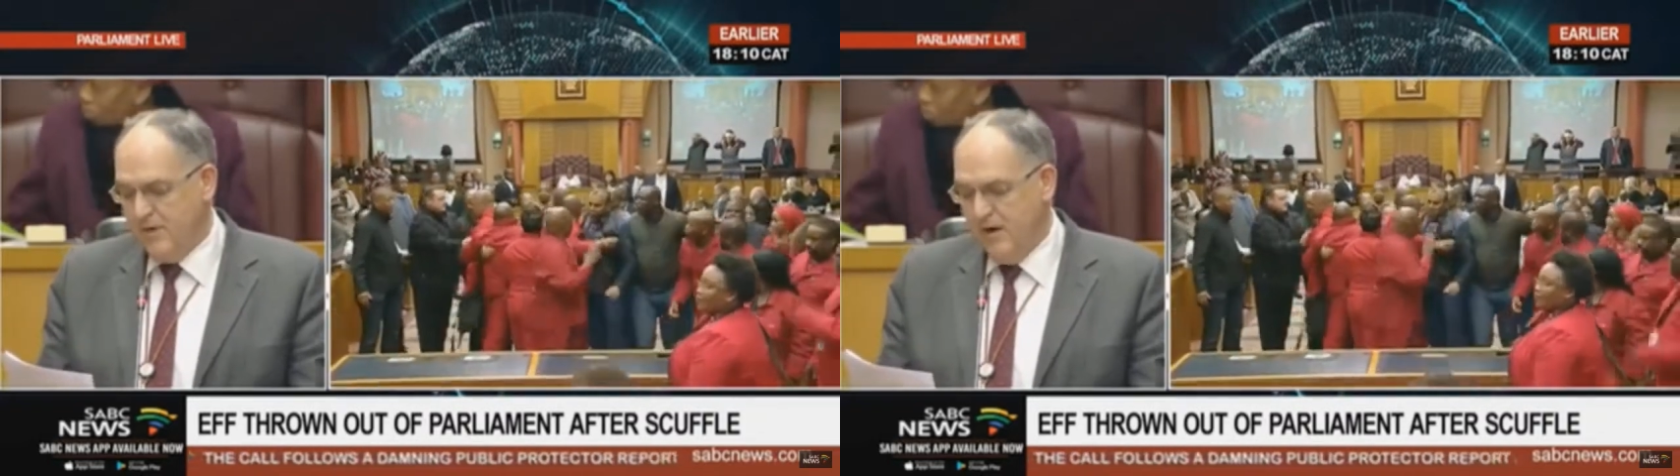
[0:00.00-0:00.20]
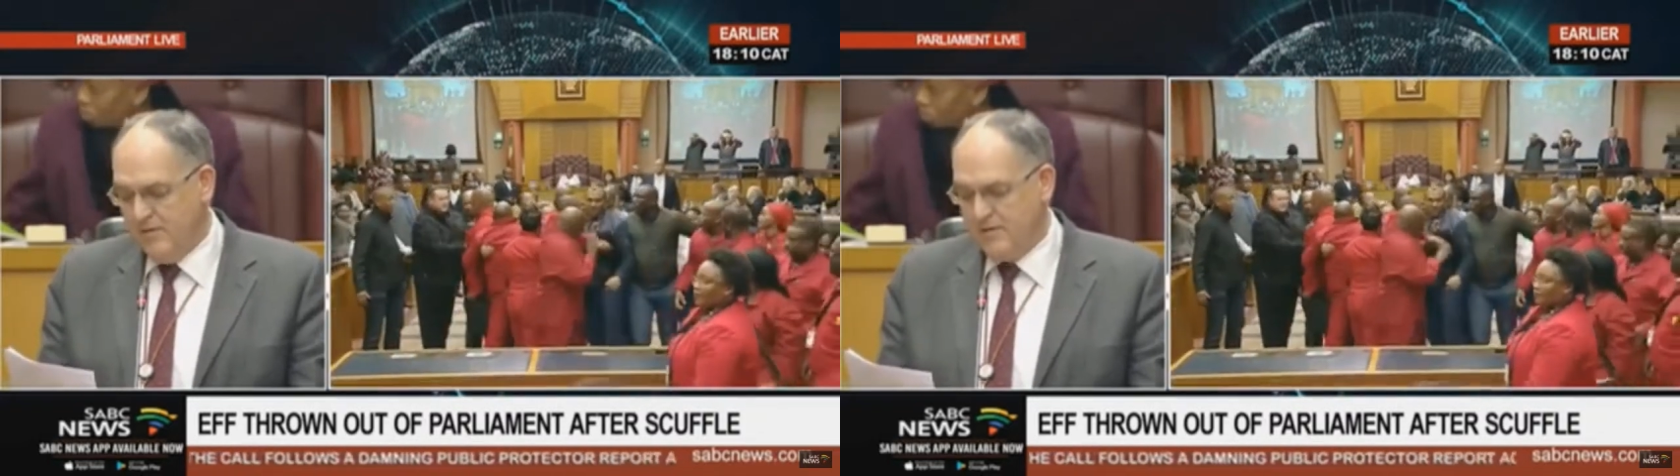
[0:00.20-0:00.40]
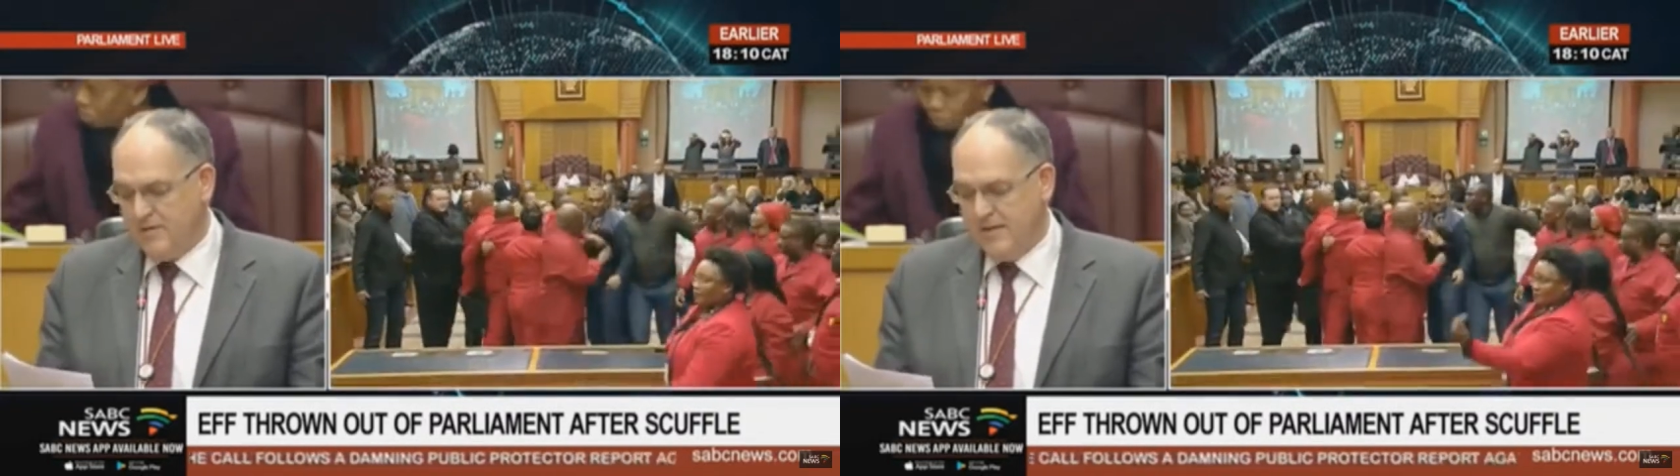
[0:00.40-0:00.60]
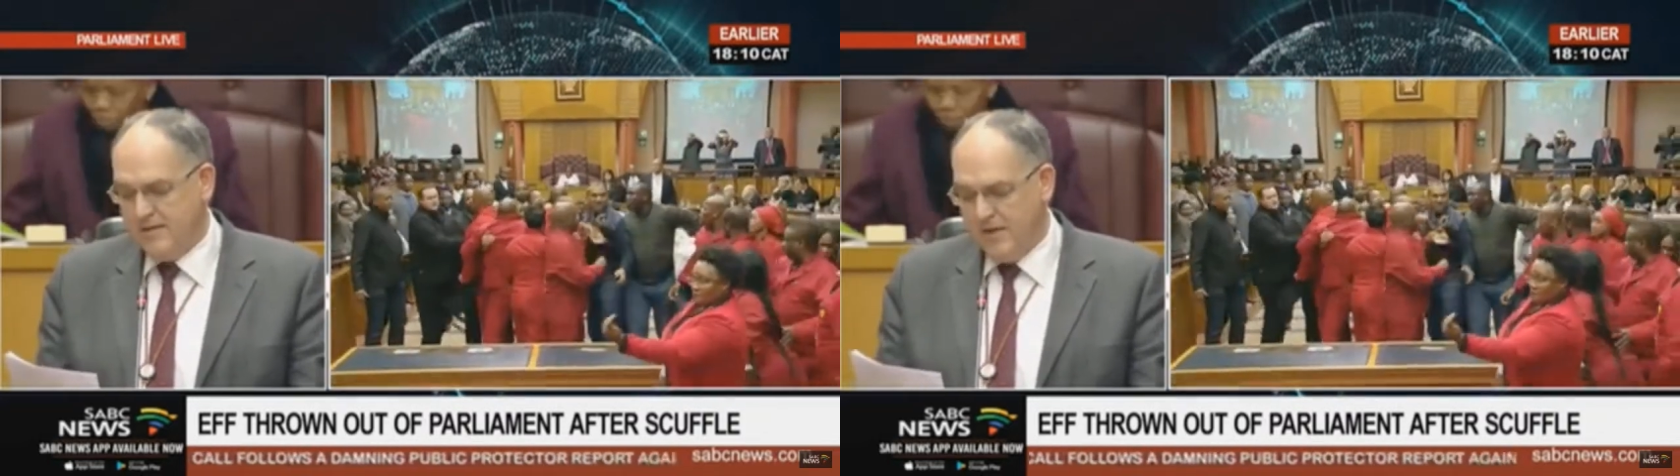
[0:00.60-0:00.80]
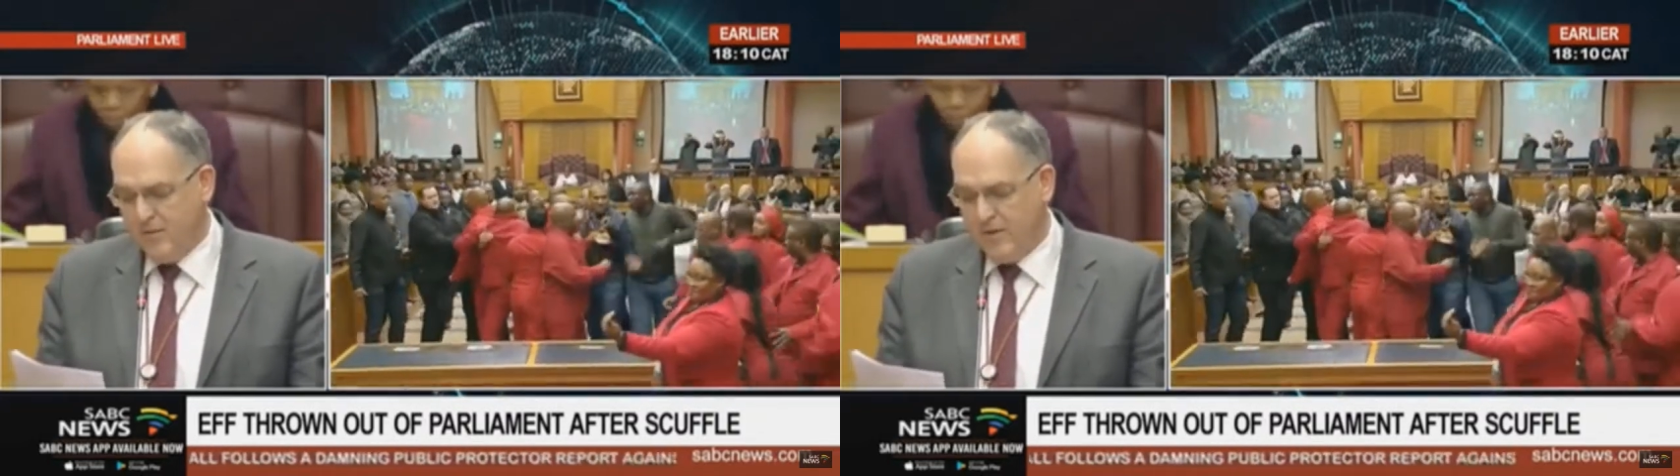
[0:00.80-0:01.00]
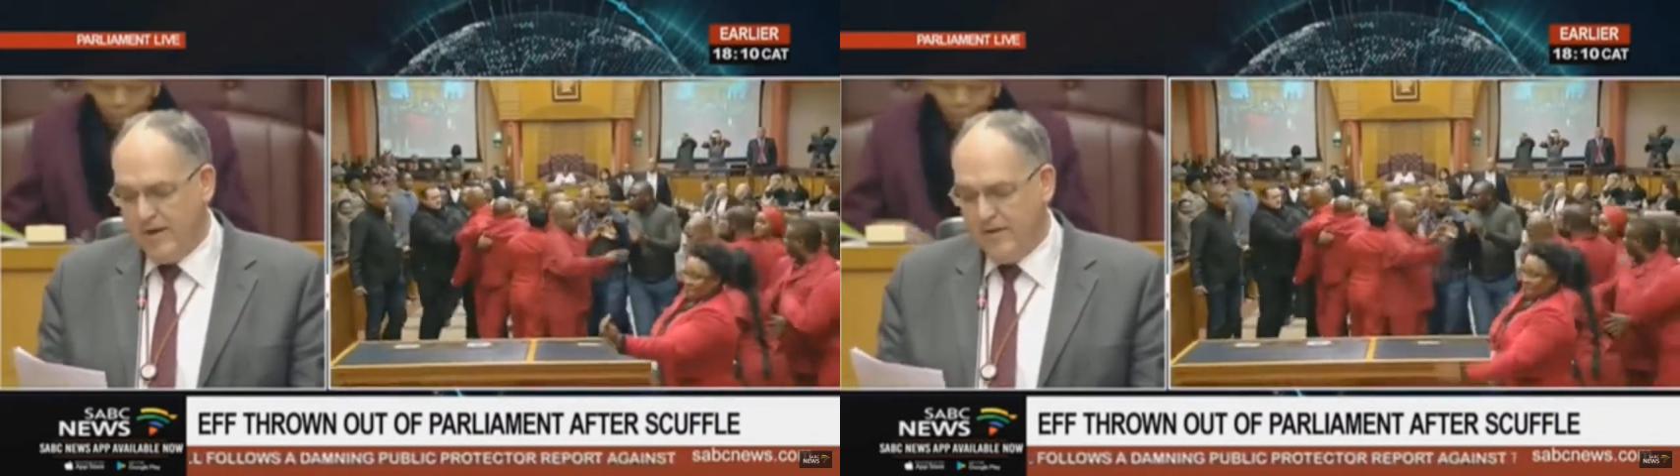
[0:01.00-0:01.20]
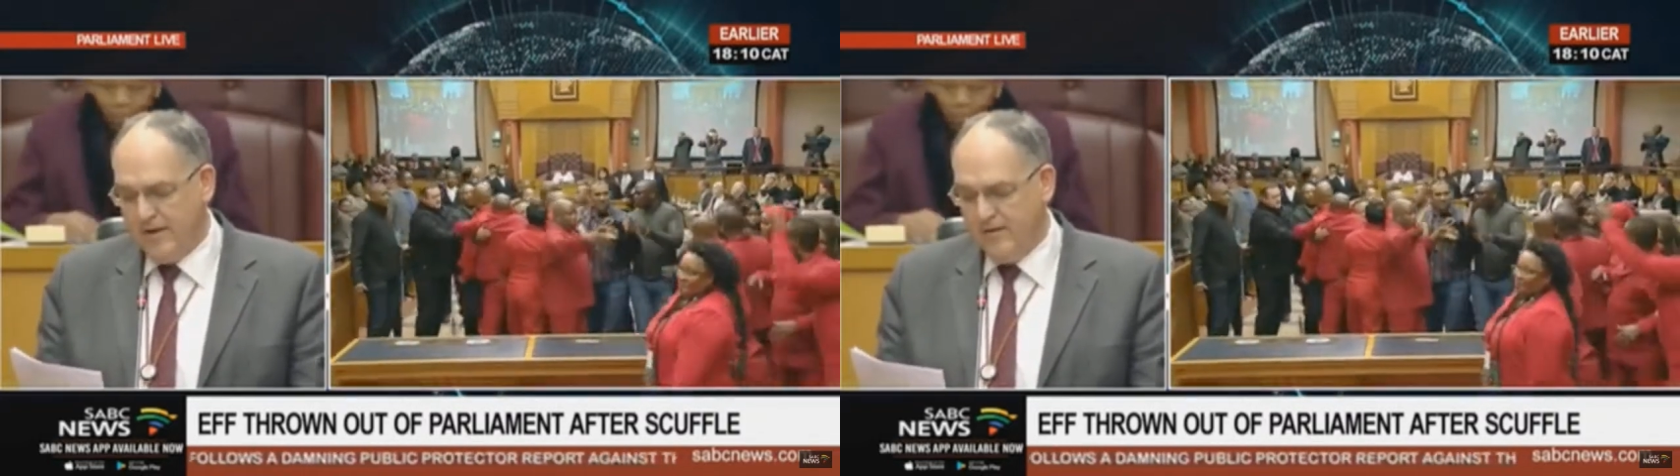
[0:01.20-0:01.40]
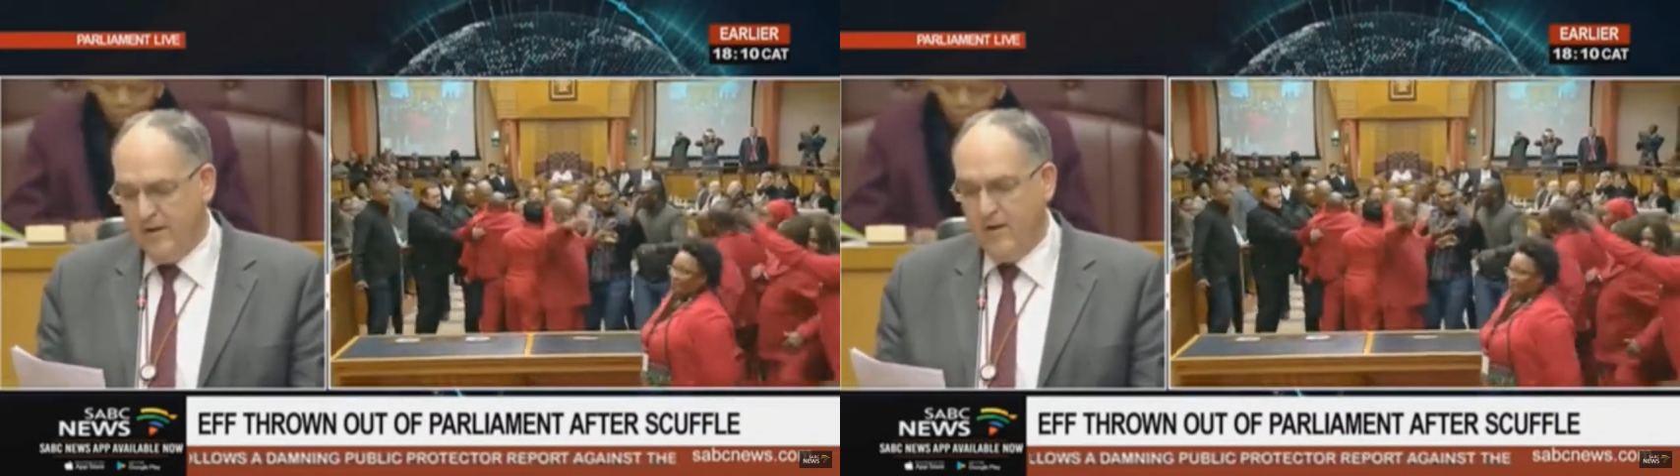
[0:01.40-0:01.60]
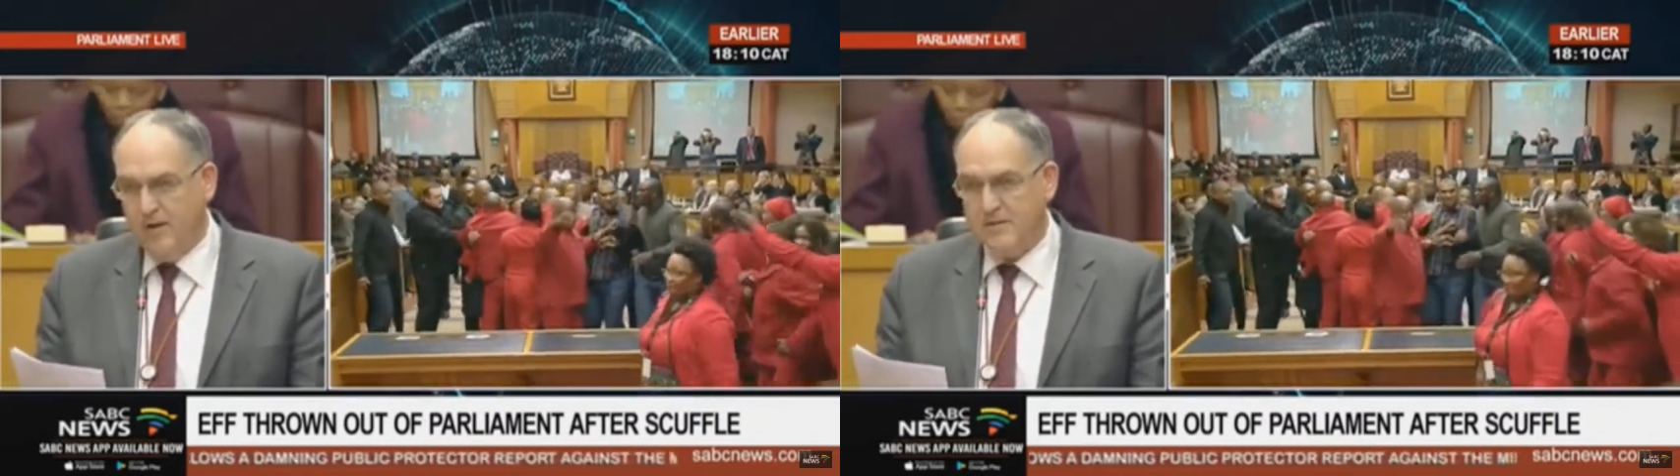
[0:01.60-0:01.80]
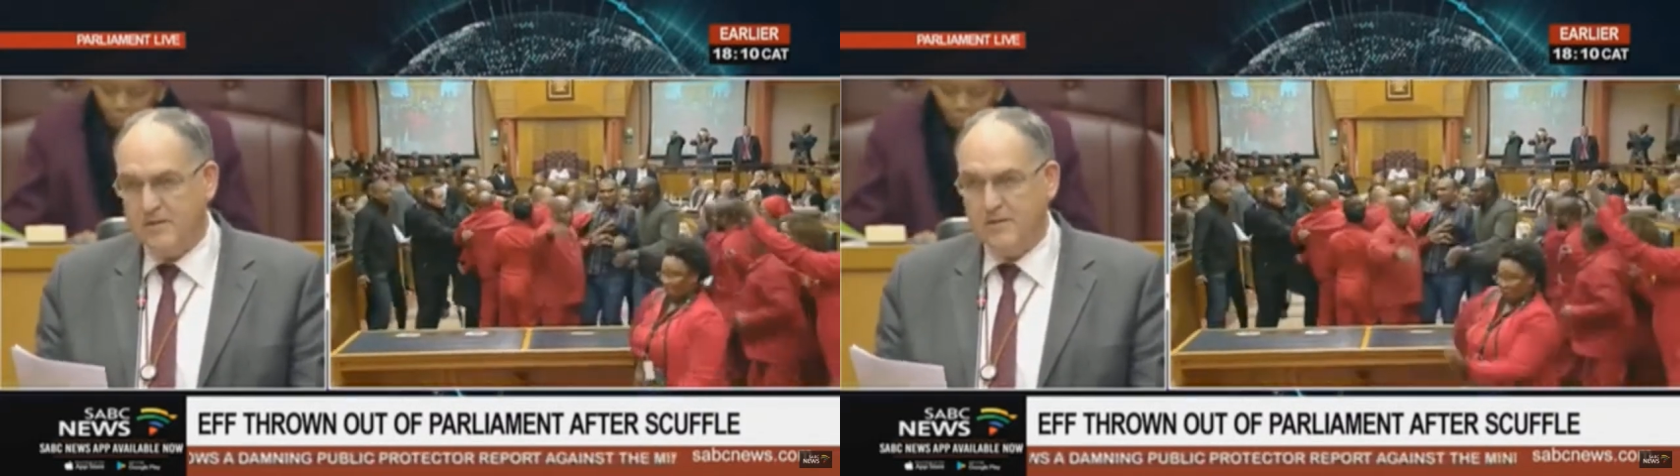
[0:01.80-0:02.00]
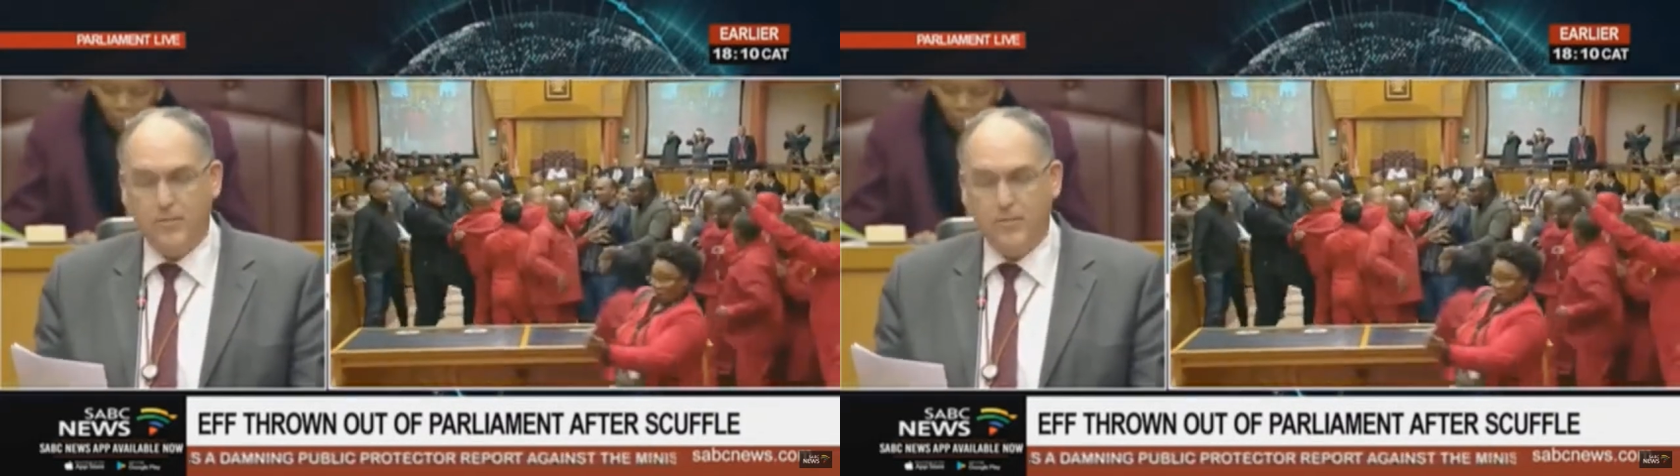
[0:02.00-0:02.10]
oversight inquiry in the last